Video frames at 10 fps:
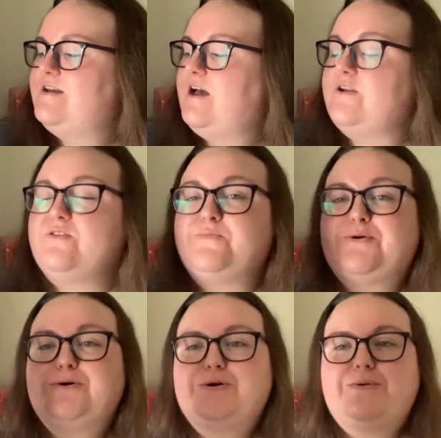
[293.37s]
Another
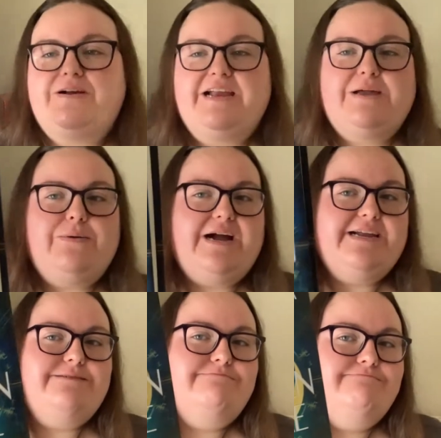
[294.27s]
book where I
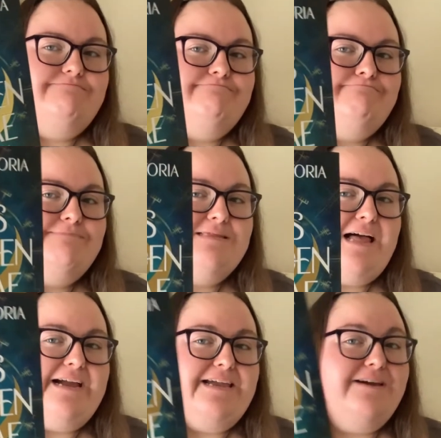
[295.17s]
quite
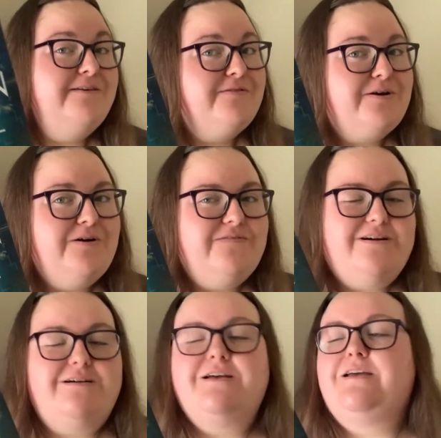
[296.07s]
like the
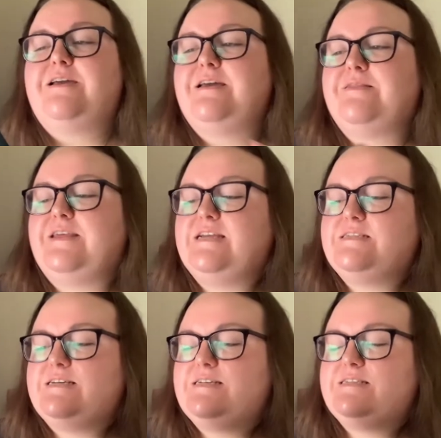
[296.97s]
cover. This
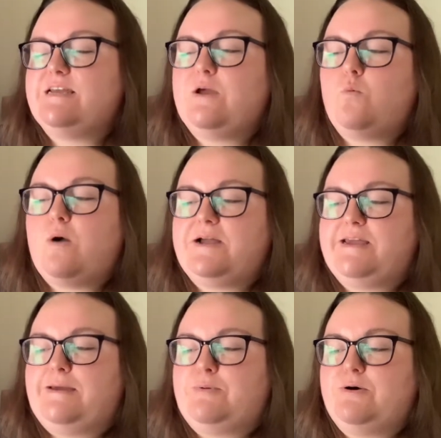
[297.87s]
is a
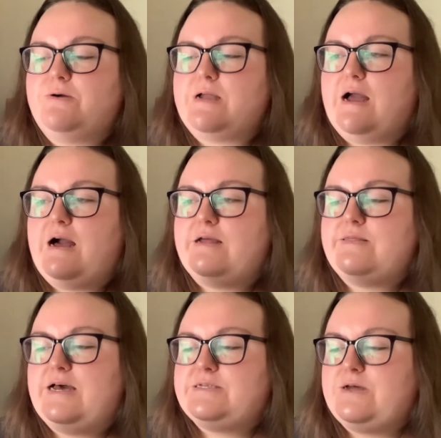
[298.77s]
YA book, and
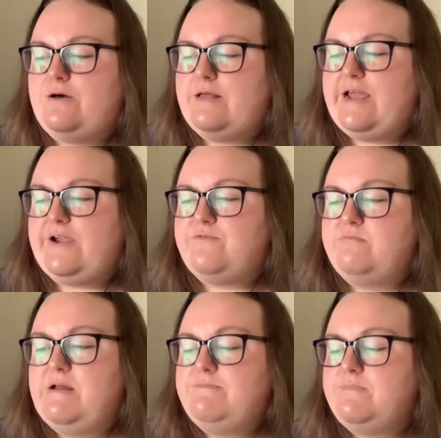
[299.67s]
that's all I can
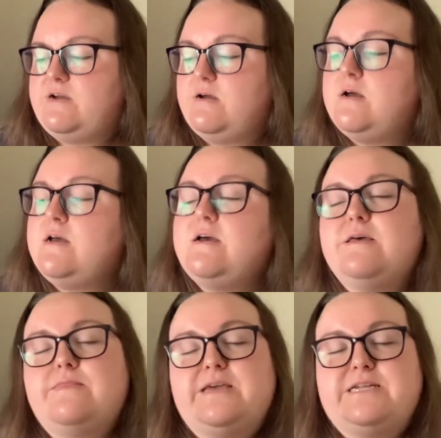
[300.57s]
remember.
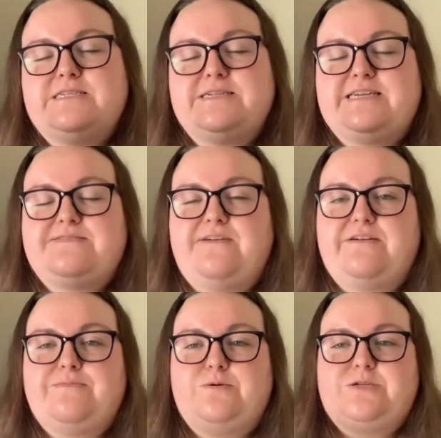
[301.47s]
This is
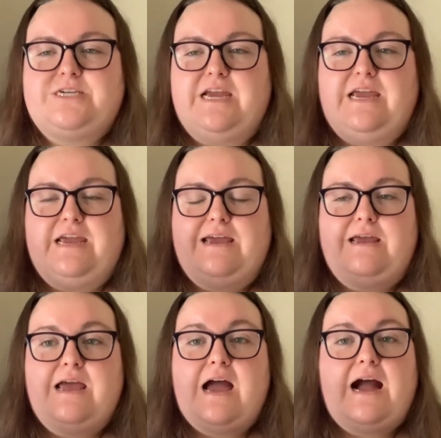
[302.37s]
very much a
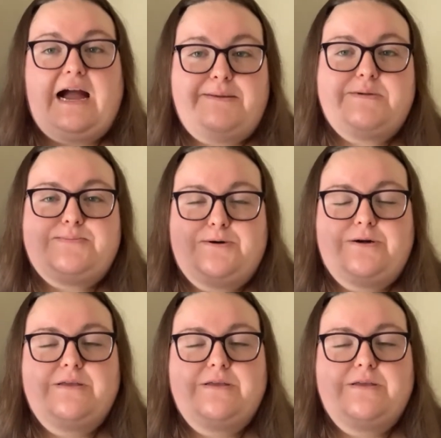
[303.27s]
hyped book